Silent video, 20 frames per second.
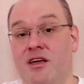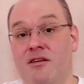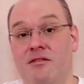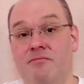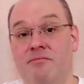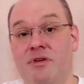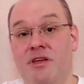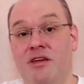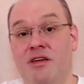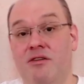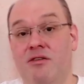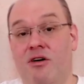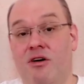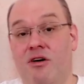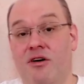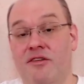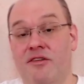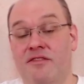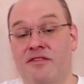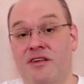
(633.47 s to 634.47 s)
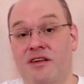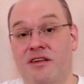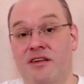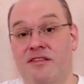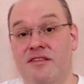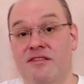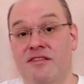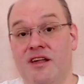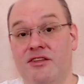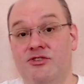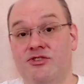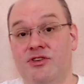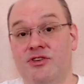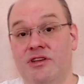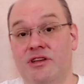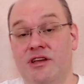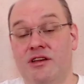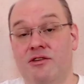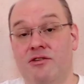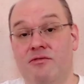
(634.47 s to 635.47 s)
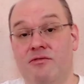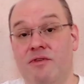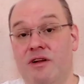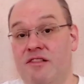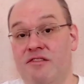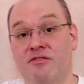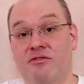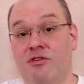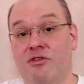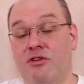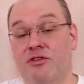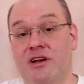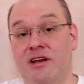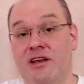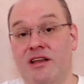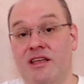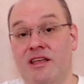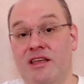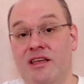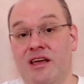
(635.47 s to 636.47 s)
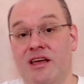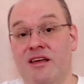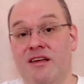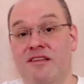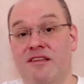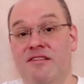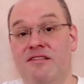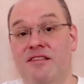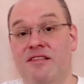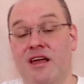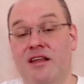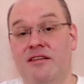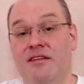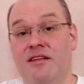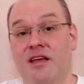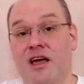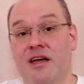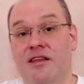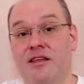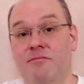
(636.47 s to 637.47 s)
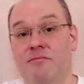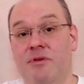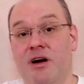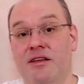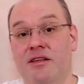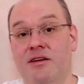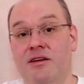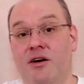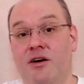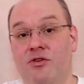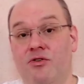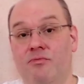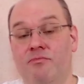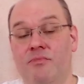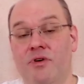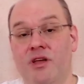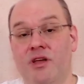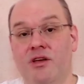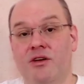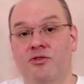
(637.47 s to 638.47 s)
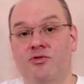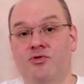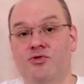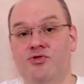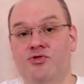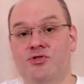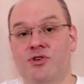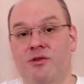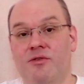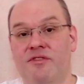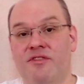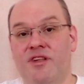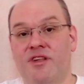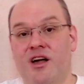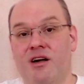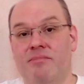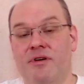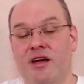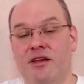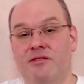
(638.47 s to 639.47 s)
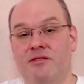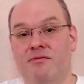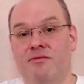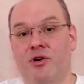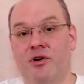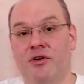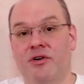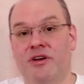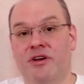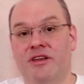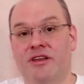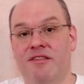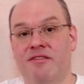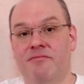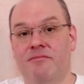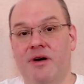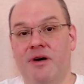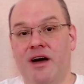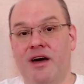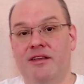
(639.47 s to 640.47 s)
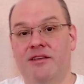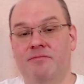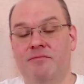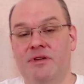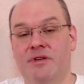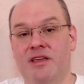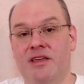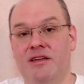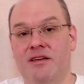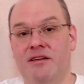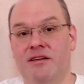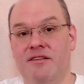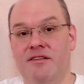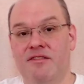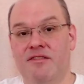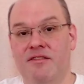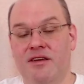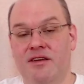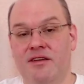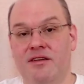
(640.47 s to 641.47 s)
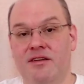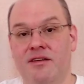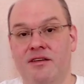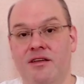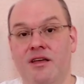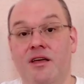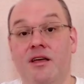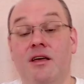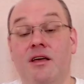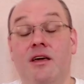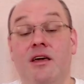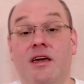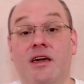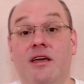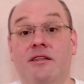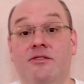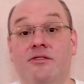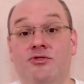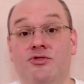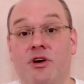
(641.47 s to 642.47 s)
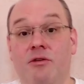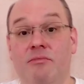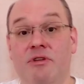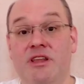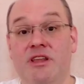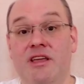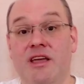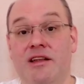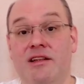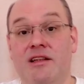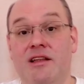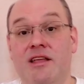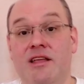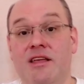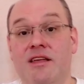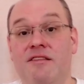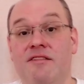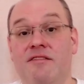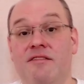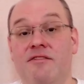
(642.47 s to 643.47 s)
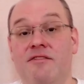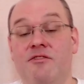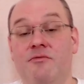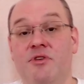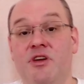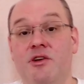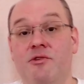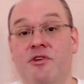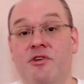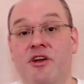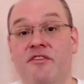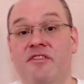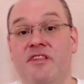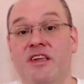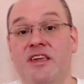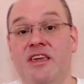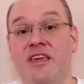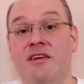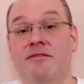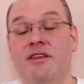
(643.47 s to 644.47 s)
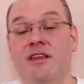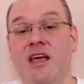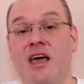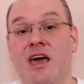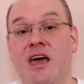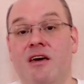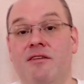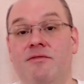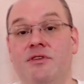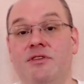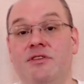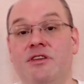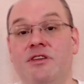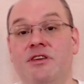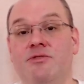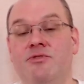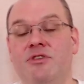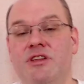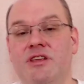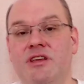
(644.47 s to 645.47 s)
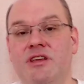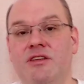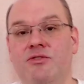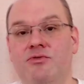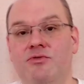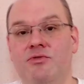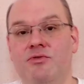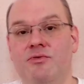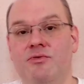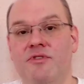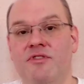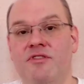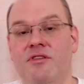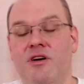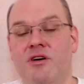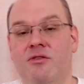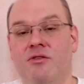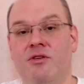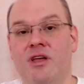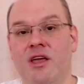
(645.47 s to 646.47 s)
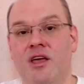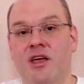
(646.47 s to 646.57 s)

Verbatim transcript: because uh, such a leader will certainly send anybody home who shows up at work despite being sick. In Germany, at least, superiors even have a duty to do so,